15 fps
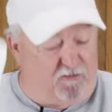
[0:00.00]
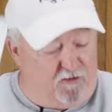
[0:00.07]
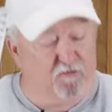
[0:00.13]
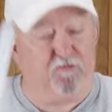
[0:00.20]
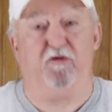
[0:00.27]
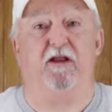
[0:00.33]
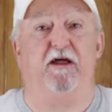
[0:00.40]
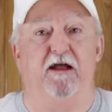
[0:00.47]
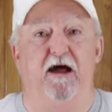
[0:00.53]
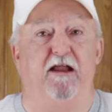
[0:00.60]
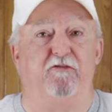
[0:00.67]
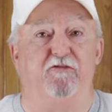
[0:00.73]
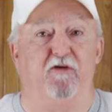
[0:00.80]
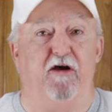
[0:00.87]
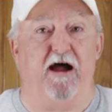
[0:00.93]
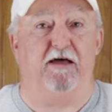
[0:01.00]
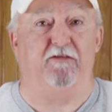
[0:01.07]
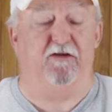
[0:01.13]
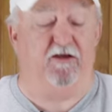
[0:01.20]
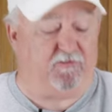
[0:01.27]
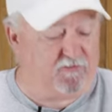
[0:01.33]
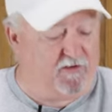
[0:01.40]
You really got to try
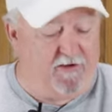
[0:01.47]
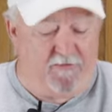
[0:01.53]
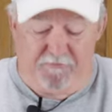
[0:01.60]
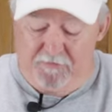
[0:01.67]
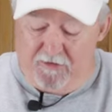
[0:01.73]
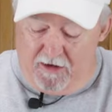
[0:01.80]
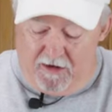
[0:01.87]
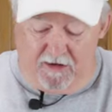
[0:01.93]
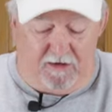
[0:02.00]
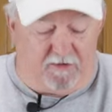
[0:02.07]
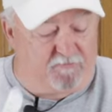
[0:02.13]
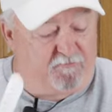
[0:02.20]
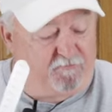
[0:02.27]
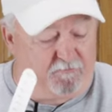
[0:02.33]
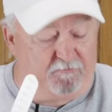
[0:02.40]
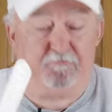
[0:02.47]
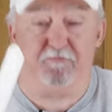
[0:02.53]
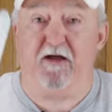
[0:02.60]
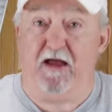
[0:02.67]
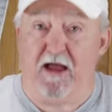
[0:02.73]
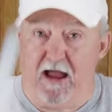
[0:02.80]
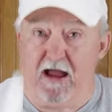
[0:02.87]
this. It is
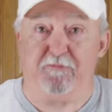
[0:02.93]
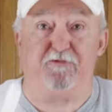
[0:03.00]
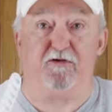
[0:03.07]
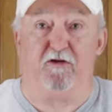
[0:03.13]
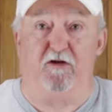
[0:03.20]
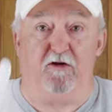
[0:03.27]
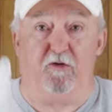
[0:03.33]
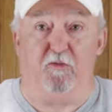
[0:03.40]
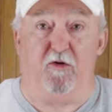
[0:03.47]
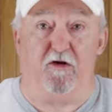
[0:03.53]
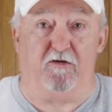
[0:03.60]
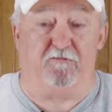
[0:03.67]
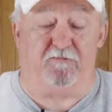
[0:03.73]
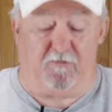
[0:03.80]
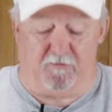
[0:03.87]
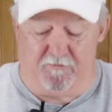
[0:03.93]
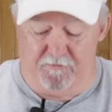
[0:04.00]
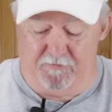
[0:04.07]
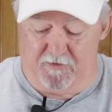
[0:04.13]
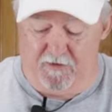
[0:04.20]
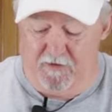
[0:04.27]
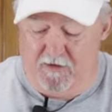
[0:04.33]
absolutely wonderful.
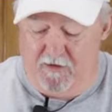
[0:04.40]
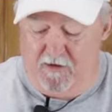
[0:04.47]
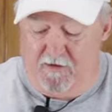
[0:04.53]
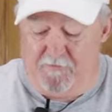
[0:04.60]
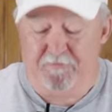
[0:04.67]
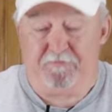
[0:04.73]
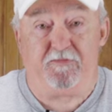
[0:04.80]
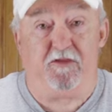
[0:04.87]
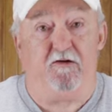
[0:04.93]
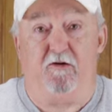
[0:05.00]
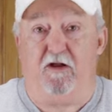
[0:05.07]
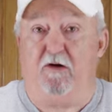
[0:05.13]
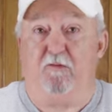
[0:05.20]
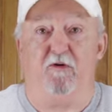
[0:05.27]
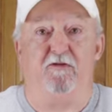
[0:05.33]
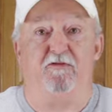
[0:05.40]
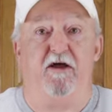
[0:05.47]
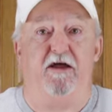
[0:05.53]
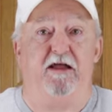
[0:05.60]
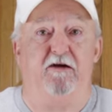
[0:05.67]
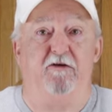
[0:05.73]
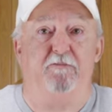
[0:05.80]
Well, I want to
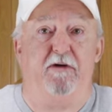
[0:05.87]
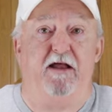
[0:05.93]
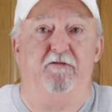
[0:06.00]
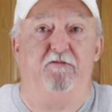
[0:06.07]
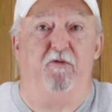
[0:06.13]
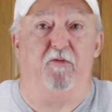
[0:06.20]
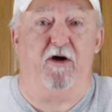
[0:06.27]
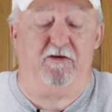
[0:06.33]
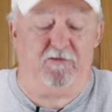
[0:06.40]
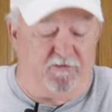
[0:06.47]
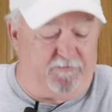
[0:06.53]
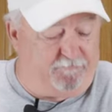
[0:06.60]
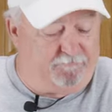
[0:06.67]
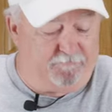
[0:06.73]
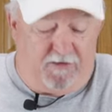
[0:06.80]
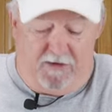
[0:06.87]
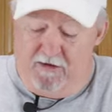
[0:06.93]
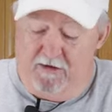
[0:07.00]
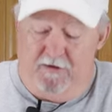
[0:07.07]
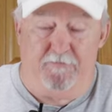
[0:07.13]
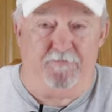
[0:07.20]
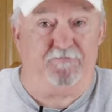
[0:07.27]
thank everybody for watching.
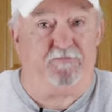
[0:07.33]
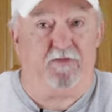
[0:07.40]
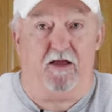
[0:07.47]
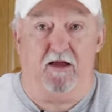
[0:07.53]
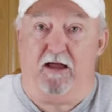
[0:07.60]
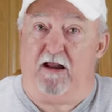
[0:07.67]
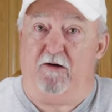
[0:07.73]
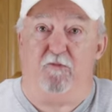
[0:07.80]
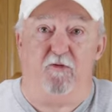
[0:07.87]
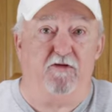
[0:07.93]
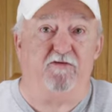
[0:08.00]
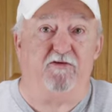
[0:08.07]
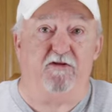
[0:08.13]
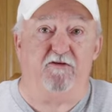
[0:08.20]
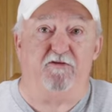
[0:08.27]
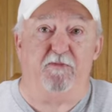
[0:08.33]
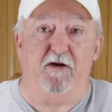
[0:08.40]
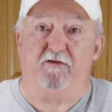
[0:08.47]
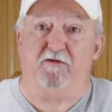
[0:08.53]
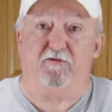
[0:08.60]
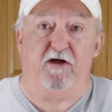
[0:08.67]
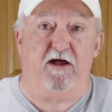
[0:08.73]
And I want to send a
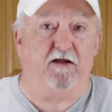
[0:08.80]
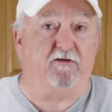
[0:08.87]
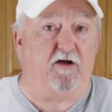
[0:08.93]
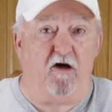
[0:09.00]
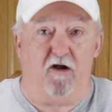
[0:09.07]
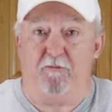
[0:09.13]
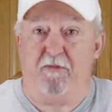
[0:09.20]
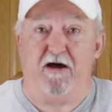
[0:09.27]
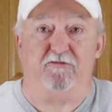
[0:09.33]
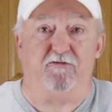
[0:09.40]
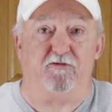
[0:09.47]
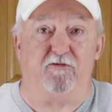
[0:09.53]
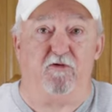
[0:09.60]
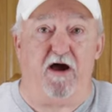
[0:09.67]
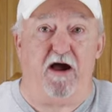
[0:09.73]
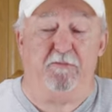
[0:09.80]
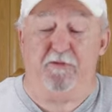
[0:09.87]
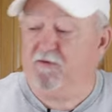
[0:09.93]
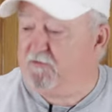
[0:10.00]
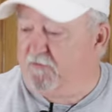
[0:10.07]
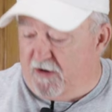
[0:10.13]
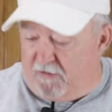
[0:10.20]
special thanks to all of my
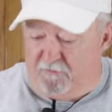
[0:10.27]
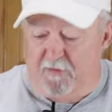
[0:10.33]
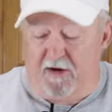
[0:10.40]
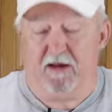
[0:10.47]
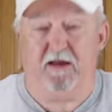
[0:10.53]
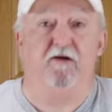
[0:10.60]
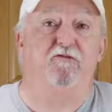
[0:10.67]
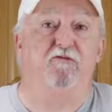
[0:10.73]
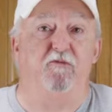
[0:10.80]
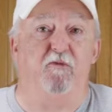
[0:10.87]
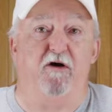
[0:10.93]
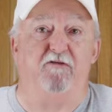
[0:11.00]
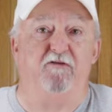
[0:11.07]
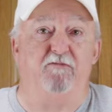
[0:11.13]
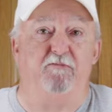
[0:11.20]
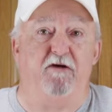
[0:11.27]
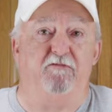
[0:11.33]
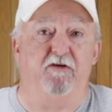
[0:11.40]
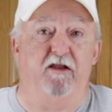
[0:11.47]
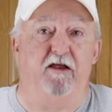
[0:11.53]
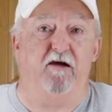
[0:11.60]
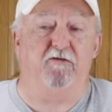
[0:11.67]
subscribers and everybody else who watches my
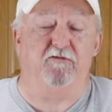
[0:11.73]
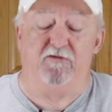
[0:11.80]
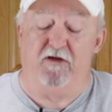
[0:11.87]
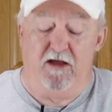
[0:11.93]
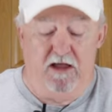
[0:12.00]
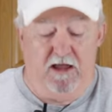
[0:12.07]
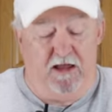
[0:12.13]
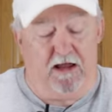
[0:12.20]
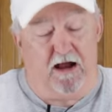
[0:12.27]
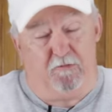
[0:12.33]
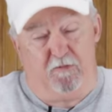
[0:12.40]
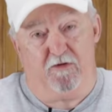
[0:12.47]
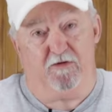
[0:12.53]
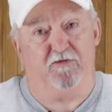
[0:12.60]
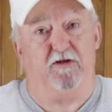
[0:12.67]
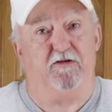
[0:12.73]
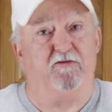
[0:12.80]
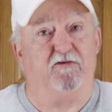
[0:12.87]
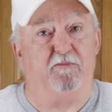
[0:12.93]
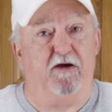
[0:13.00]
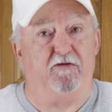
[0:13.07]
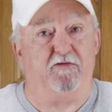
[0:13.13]
videos. I want to send a
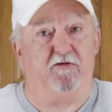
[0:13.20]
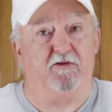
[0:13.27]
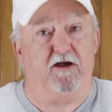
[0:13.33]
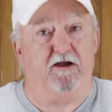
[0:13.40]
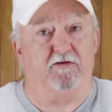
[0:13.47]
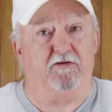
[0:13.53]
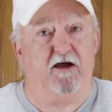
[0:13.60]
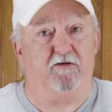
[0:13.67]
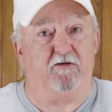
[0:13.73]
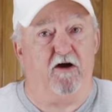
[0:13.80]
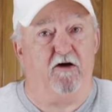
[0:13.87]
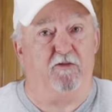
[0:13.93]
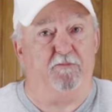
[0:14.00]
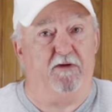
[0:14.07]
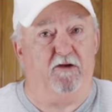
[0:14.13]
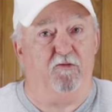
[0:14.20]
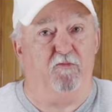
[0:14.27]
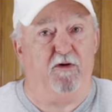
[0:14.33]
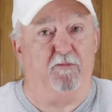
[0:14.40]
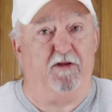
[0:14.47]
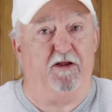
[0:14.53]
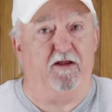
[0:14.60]
special thanks out to all the men and
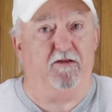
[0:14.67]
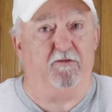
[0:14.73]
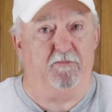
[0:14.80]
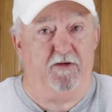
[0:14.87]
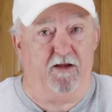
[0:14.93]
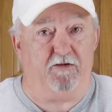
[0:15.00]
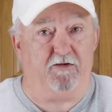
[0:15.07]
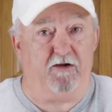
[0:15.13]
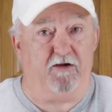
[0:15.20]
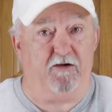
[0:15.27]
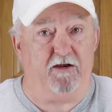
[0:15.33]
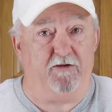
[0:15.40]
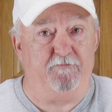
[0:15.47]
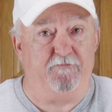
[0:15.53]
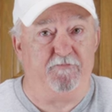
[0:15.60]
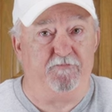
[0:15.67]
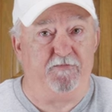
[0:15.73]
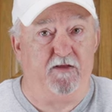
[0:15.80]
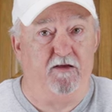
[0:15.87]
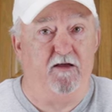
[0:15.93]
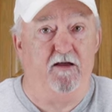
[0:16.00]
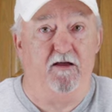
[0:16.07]
women in the military
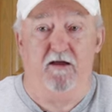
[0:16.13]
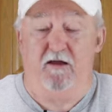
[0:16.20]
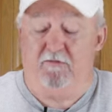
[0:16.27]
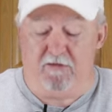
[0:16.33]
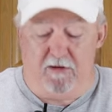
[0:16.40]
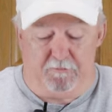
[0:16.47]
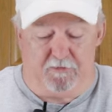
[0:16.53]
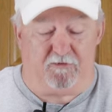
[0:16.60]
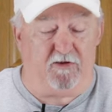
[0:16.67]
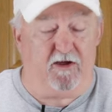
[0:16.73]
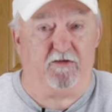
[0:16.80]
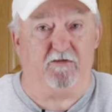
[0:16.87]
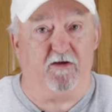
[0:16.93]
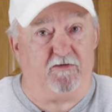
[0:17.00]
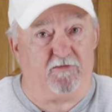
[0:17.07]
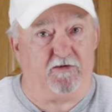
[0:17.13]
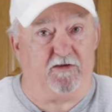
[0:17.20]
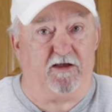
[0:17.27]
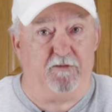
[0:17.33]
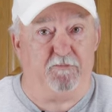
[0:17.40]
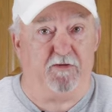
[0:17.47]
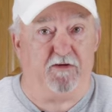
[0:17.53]
that protect us and
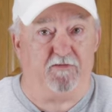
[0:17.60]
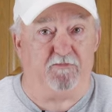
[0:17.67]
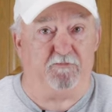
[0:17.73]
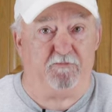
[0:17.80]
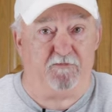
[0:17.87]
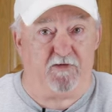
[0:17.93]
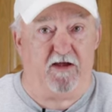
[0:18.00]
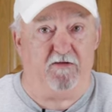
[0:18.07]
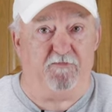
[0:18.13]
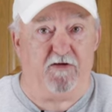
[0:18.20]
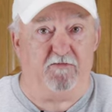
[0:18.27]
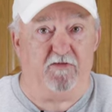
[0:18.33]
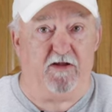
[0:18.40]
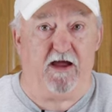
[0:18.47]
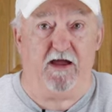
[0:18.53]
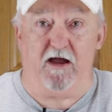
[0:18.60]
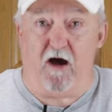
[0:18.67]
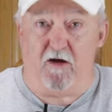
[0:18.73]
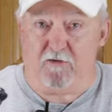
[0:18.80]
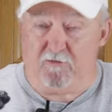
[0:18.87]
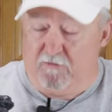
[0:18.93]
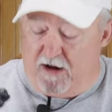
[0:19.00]
keep us safe every day.
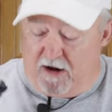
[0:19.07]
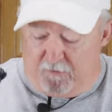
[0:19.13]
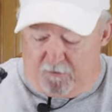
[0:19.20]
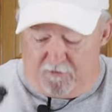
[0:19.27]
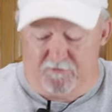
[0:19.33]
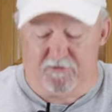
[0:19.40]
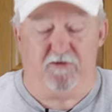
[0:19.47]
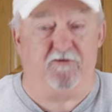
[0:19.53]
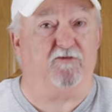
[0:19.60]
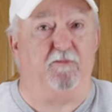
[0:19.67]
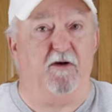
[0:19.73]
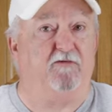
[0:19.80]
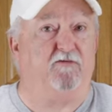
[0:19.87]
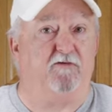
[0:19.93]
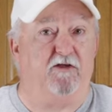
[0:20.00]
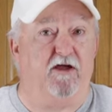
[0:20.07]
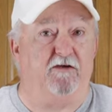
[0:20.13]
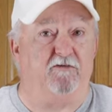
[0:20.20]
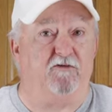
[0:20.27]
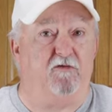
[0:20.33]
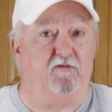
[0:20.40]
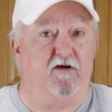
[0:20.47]
I want to send a special
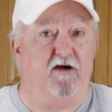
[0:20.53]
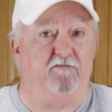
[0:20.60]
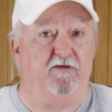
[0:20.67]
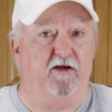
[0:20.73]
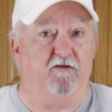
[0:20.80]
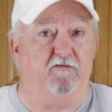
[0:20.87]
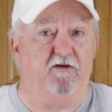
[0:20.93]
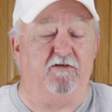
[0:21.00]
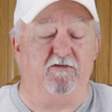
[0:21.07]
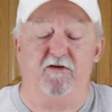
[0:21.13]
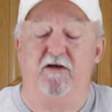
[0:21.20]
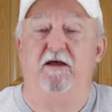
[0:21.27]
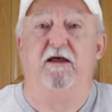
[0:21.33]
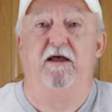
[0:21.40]
thanks to all of our veterans.